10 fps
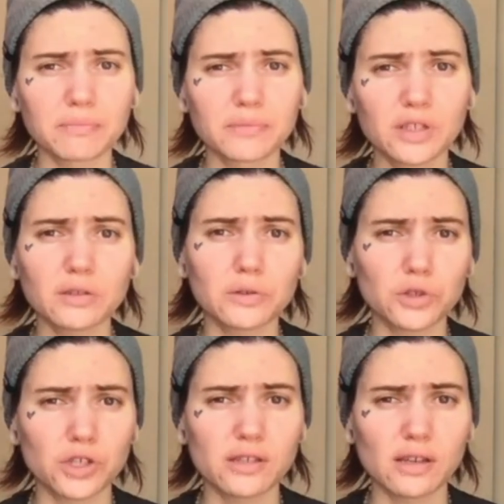
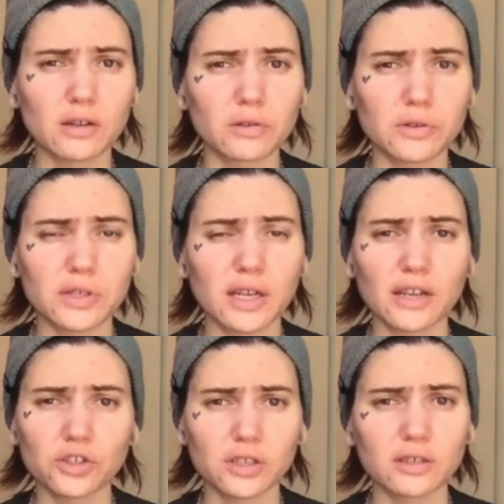delusions and
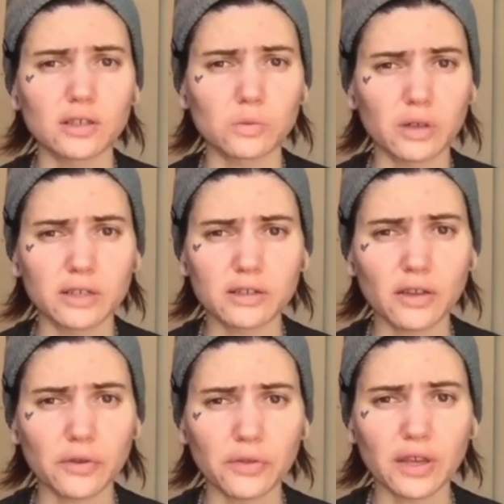hallucinations, as well as
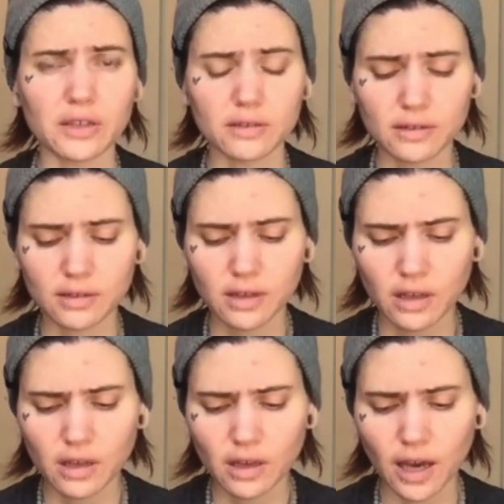other things.
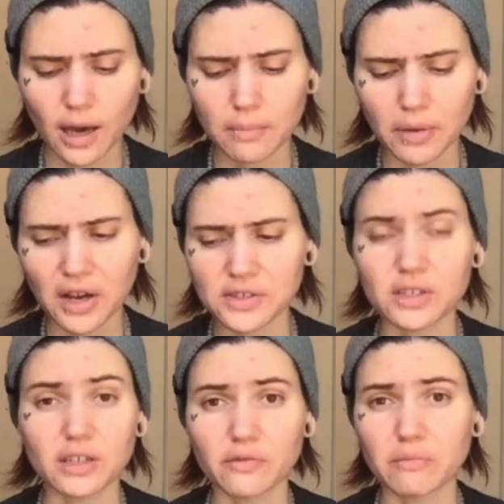
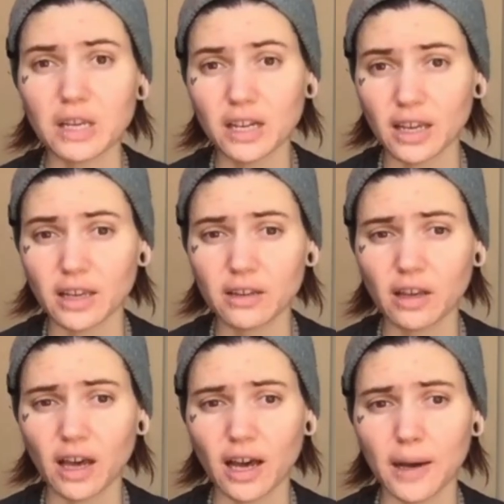Positive meaning
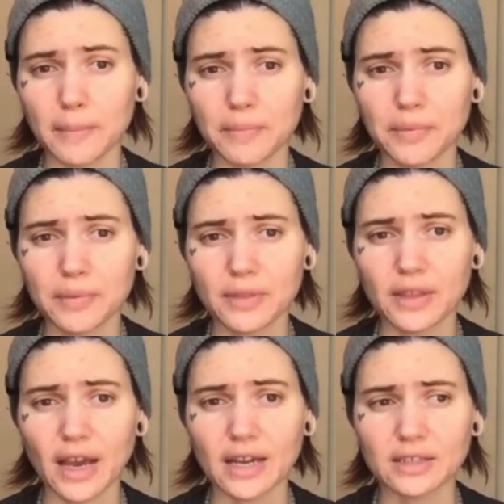
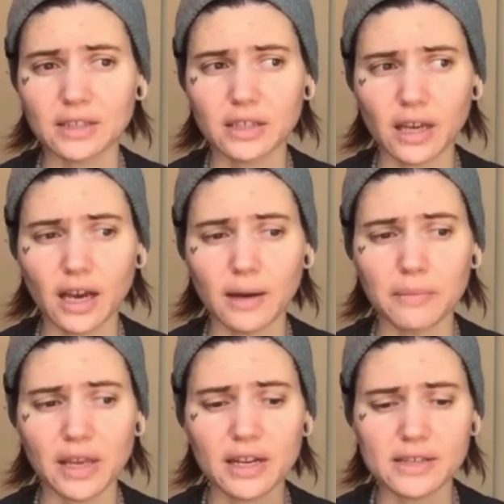that
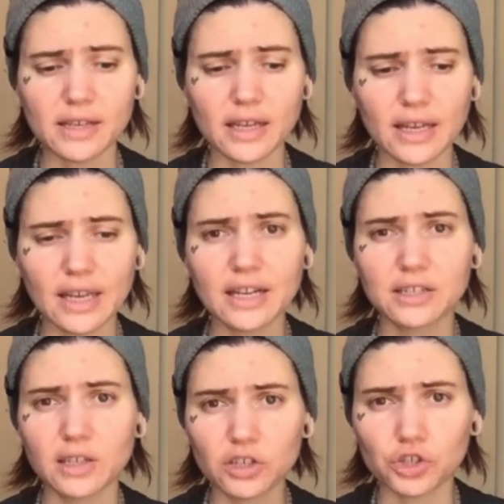it is in
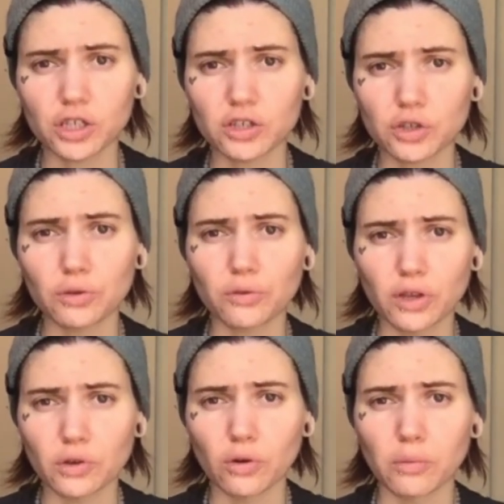addition to the
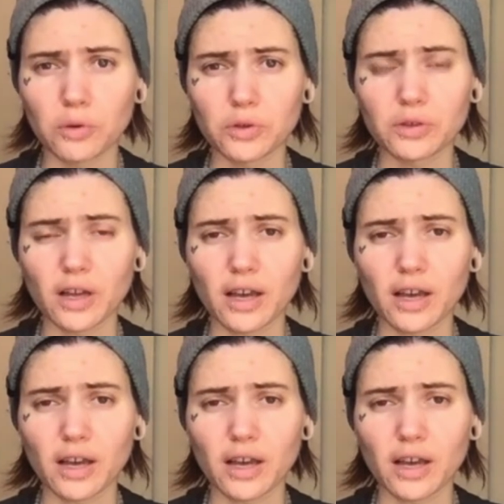normal